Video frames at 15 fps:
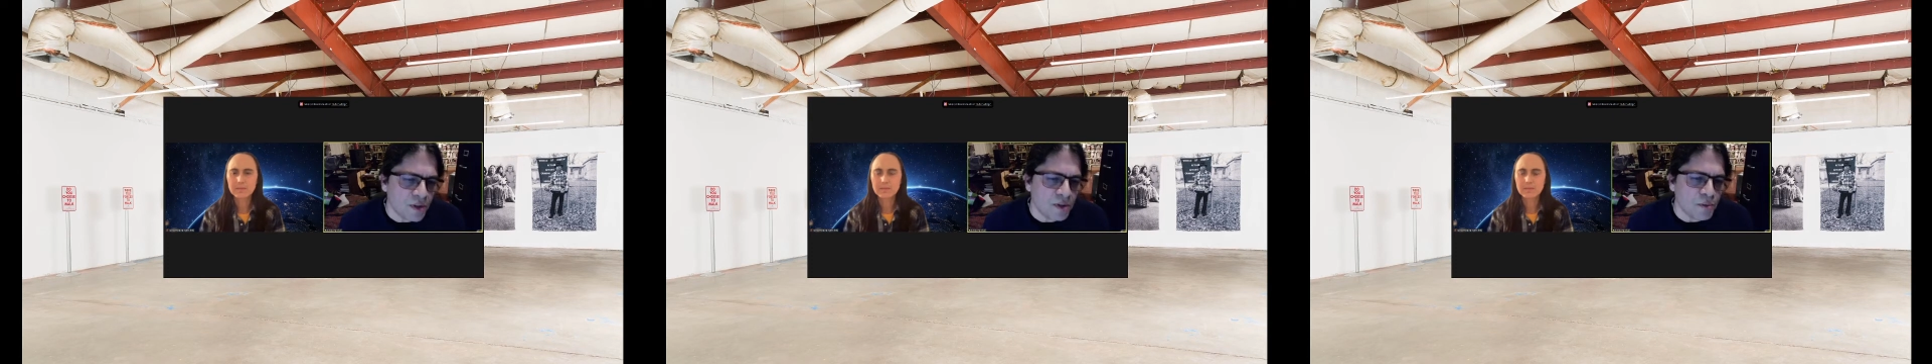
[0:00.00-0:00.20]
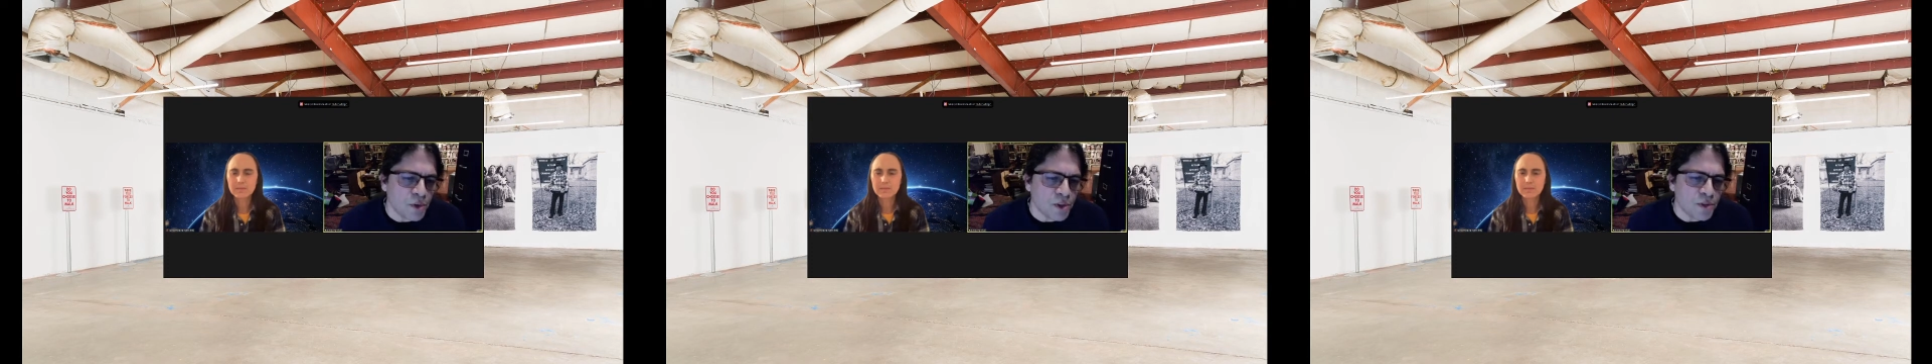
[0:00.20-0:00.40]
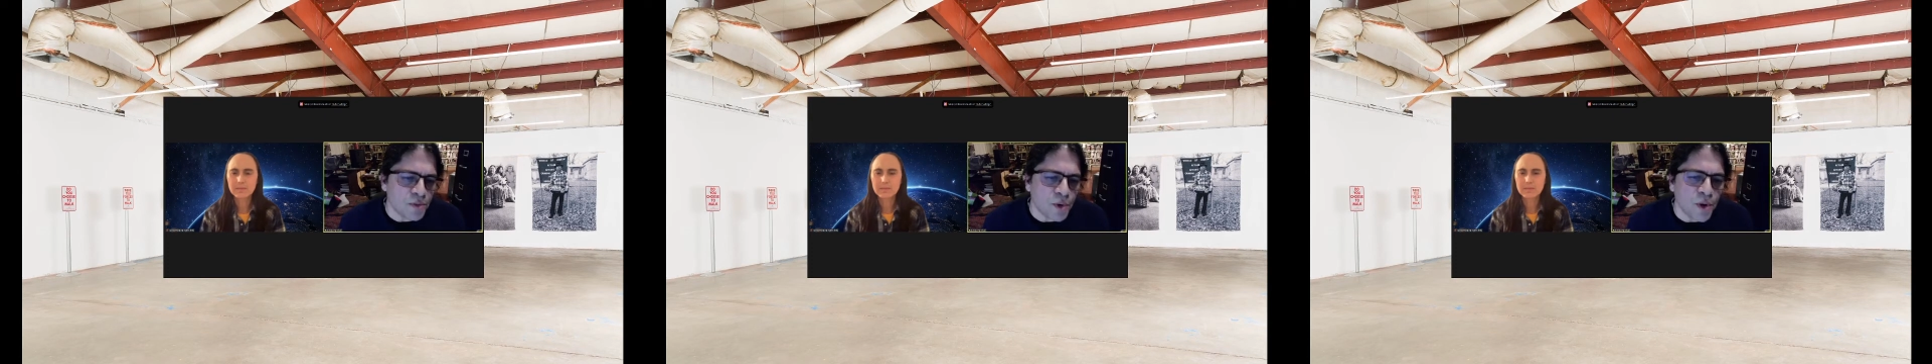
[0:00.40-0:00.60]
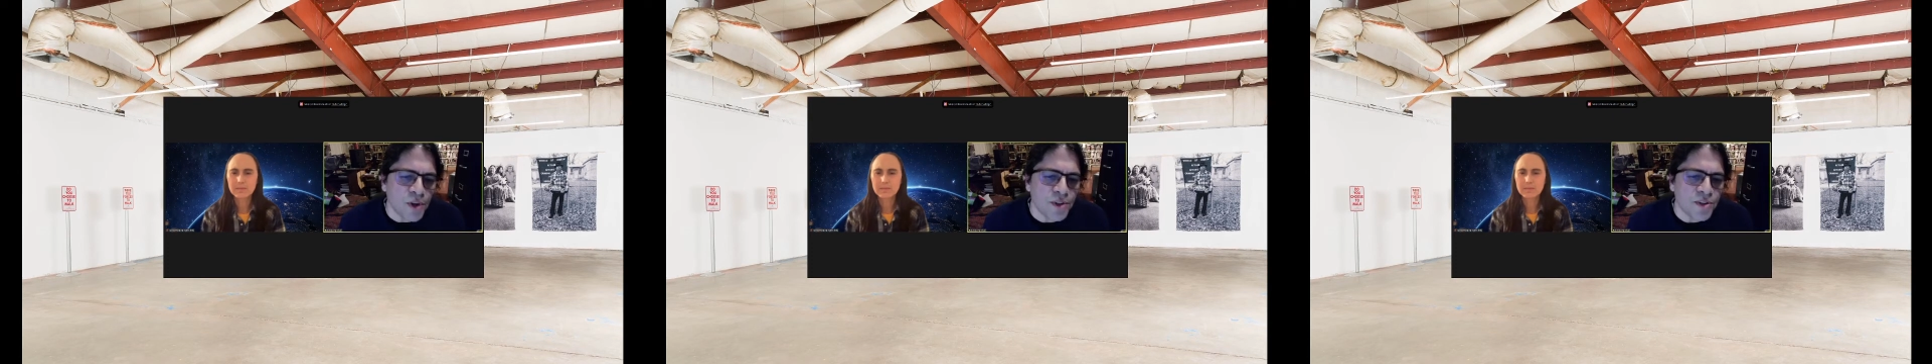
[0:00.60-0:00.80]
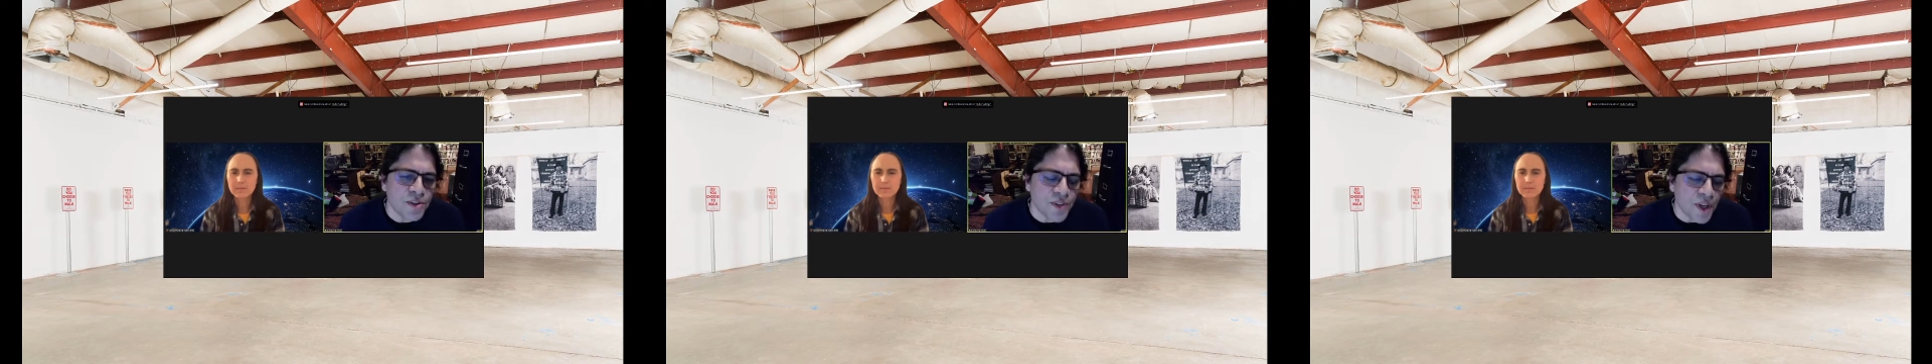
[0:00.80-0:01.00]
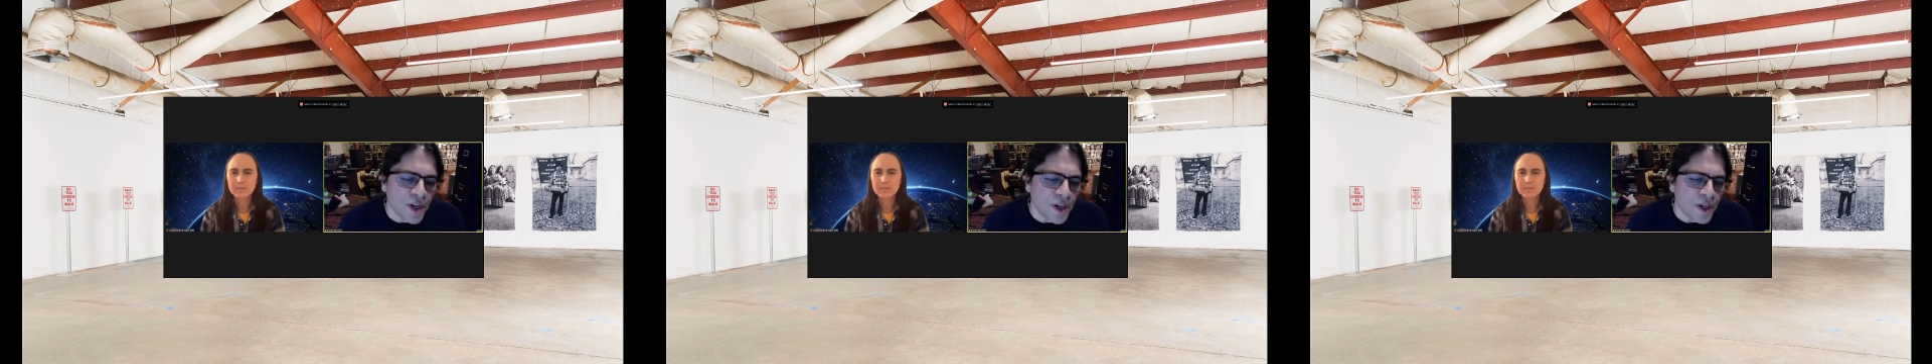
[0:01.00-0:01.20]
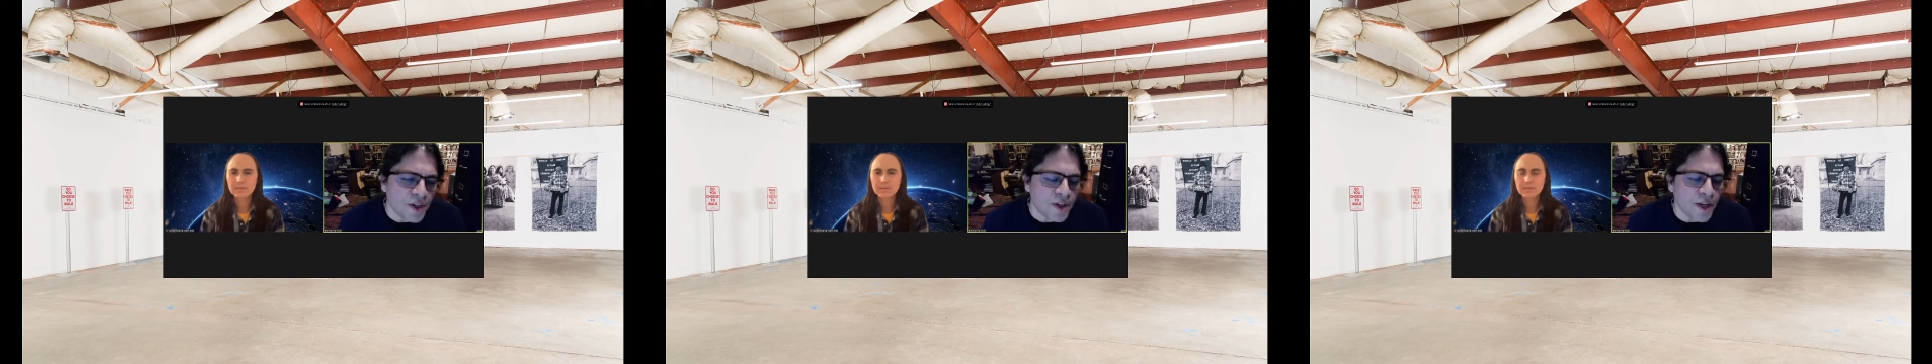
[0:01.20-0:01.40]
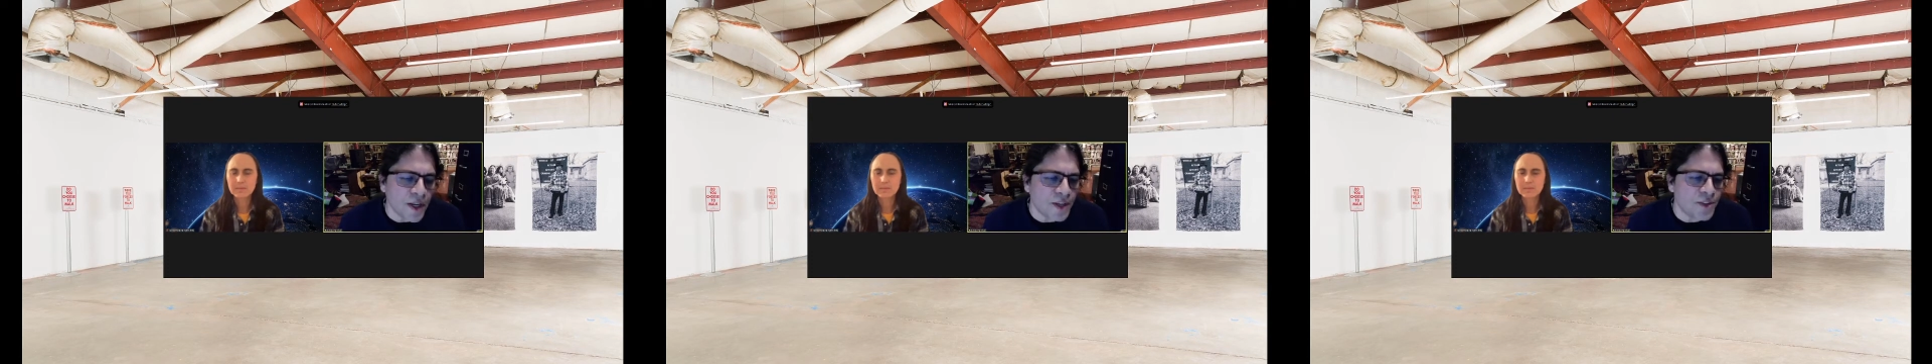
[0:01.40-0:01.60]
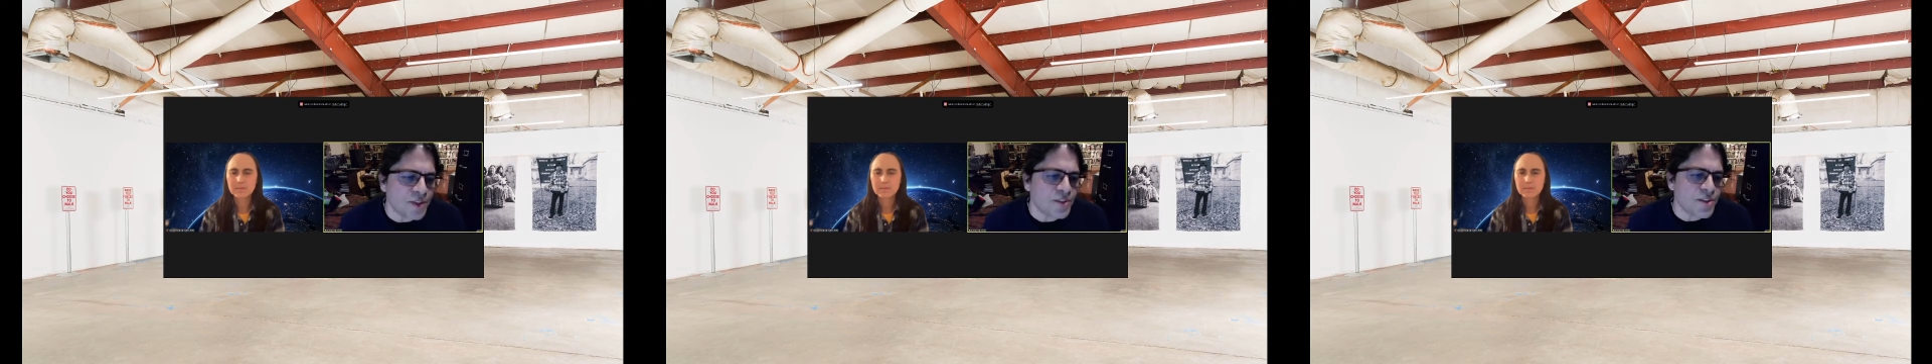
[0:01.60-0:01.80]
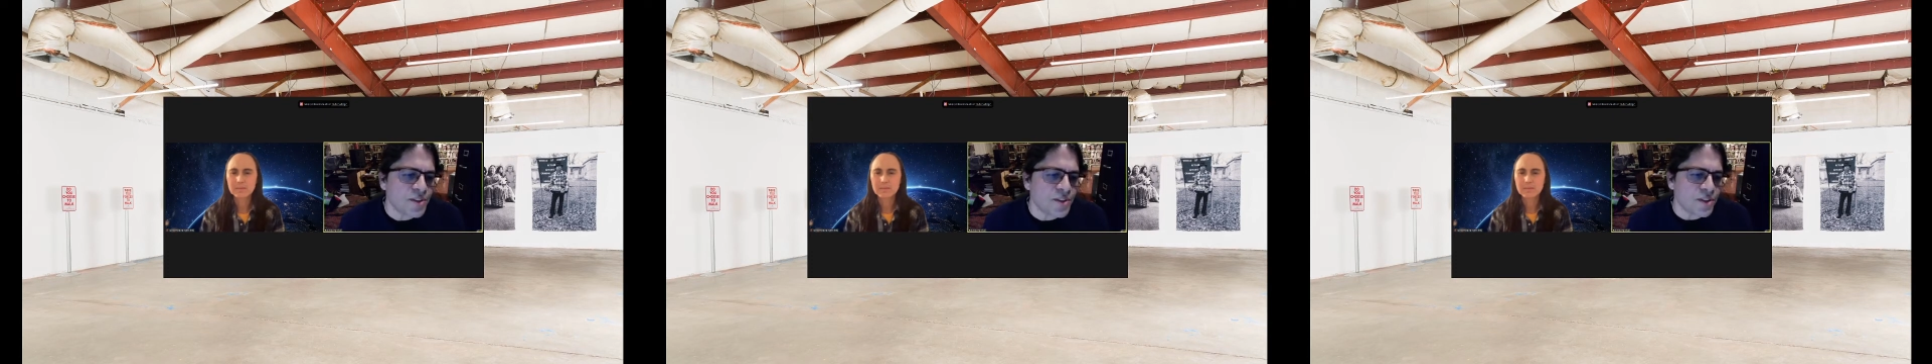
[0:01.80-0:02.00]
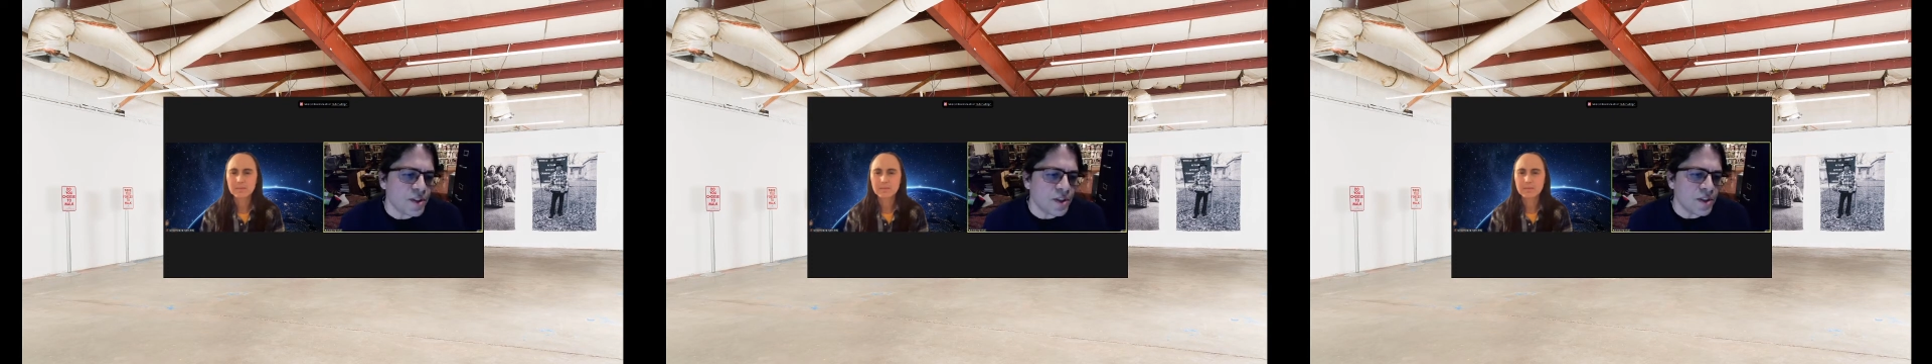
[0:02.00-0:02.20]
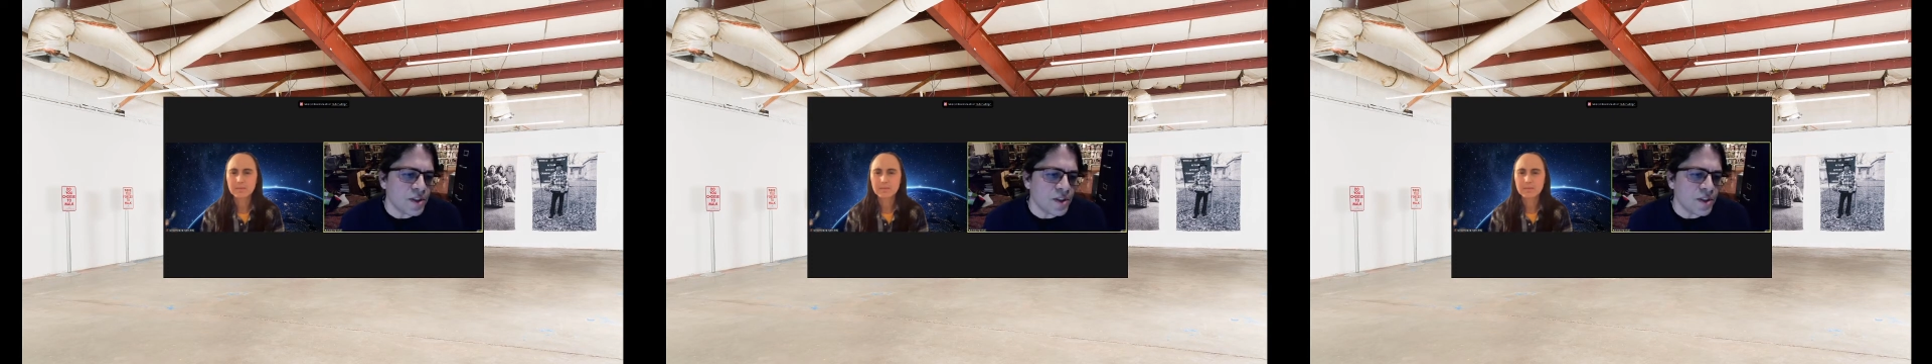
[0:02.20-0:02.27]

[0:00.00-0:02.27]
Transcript: with the voice there as its